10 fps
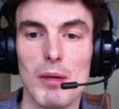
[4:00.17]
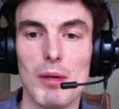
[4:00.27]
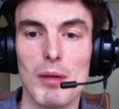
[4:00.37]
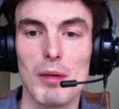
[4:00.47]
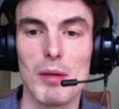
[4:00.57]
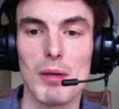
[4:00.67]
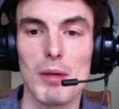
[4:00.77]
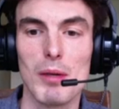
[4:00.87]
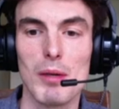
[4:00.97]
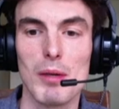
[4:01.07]
did they collect?
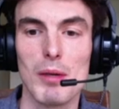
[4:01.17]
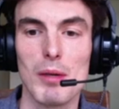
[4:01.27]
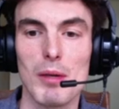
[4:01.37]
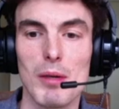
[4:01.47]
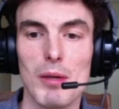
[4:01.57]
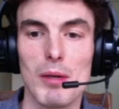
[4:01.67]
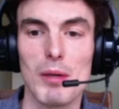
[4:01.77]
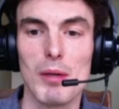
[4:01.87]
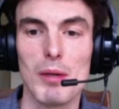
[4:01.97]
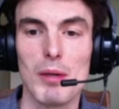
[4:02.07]
Okay,